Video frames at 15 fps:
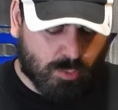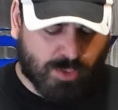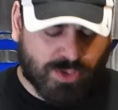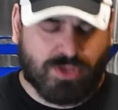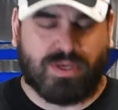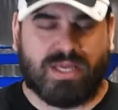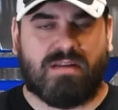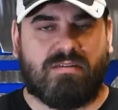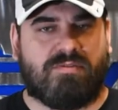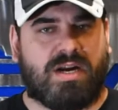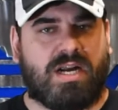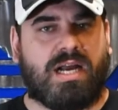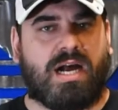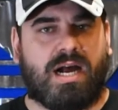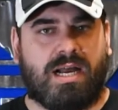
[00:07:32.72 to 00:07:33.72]
when you get a
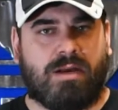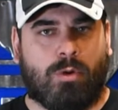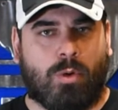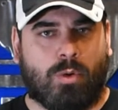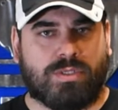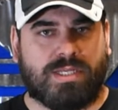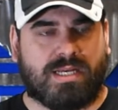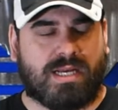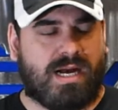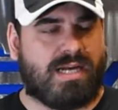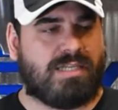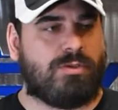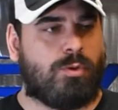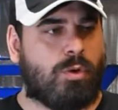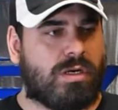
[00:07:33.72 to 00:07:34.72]
very high holding,
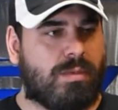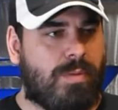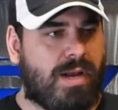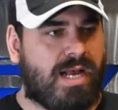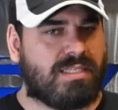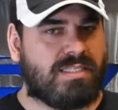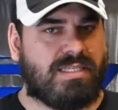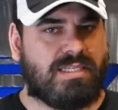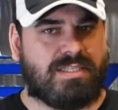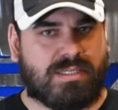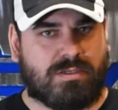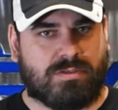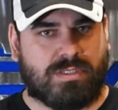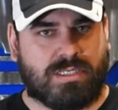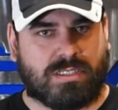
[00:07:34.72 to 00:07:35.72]
high torque capacity
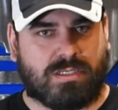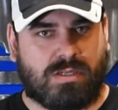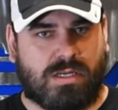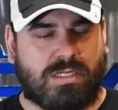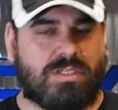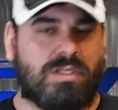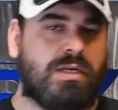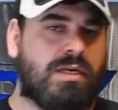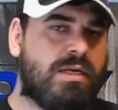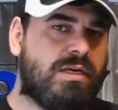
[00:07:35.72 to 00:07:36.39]
single disc clutch,